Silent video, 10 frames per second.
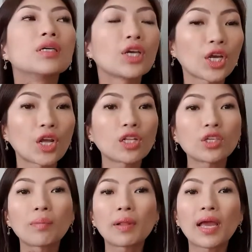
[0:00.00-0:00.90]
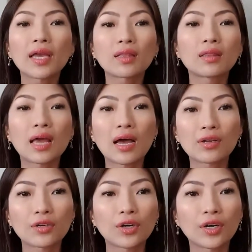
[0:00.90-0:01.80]
You can also apply it
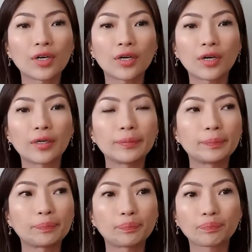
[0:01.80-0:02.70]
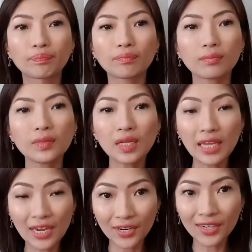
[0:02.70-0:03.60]
down your
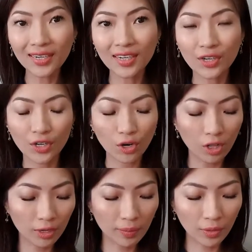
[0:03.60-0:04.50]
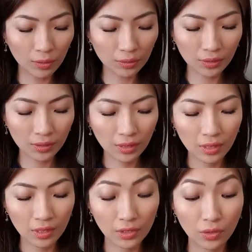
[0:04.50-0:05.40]
hair, your collarbones.
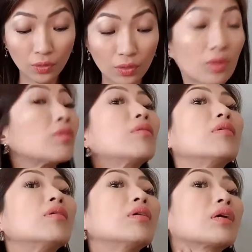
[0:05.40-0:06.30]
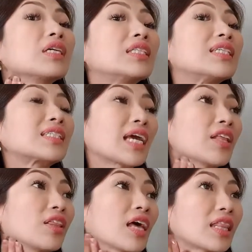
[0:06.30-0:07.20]
So, because the skin
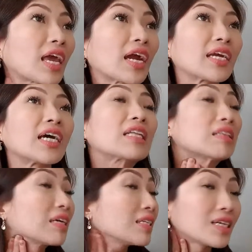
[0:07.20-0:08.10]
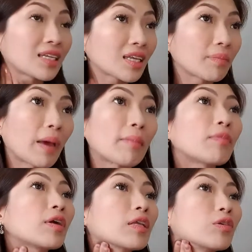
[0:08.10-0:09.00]
in that area needs a little
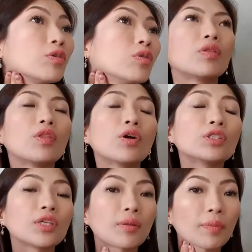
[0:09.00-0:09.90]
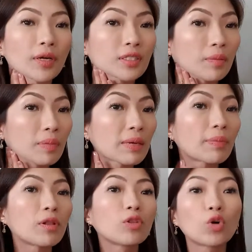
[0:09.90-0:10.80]
pampering too. Those are the parts that
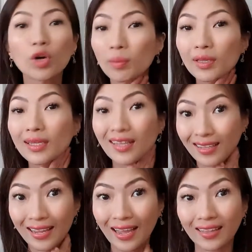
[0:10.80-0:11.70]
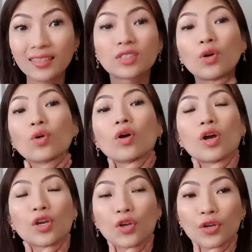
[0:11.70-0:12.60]
people normally neglect. So,
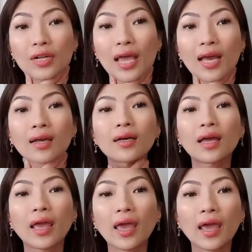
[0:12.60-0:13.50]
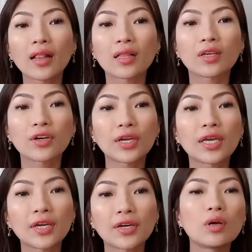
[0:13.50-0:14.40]
your neck and your
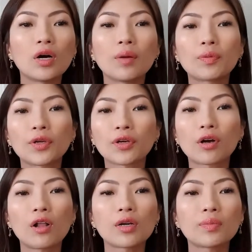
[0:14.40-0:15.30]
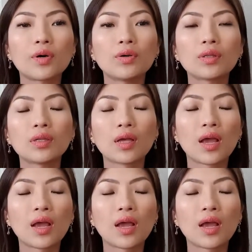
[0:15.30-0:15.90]
hair, up to your collarbone.